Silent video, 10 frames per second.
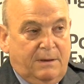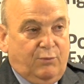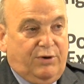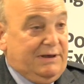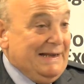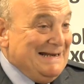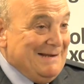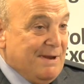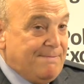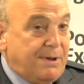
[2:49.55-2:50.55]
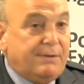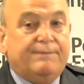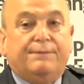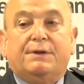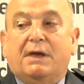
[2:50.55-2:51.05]
We're a leading member,
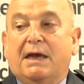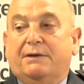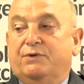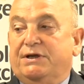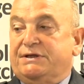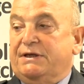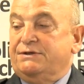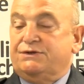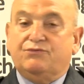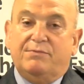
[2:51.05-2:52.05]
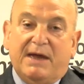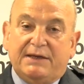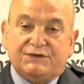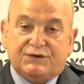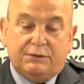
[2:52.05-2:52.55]
and we intend to
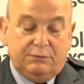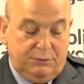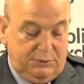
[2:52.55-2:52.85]
remain so.